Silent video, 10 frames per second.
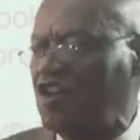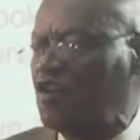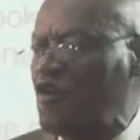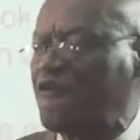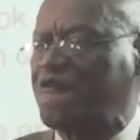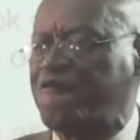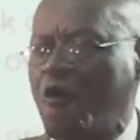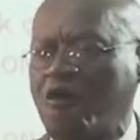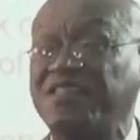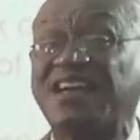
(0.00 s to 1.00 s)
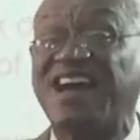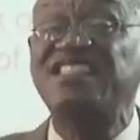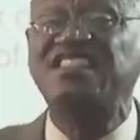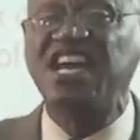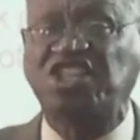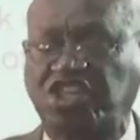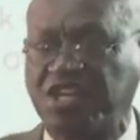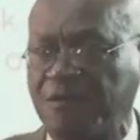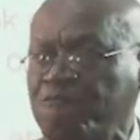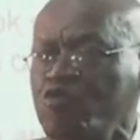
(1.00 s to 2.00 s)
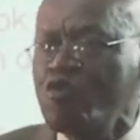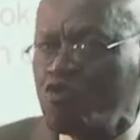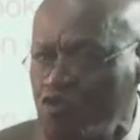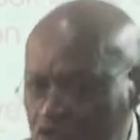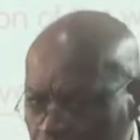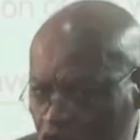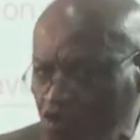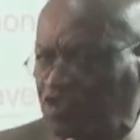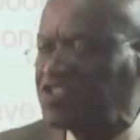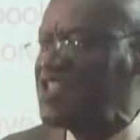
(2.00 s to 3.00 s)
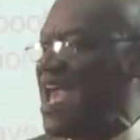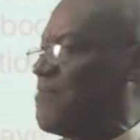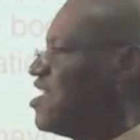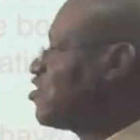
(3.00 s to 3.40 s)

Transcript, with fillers: Look for the condition. Whose name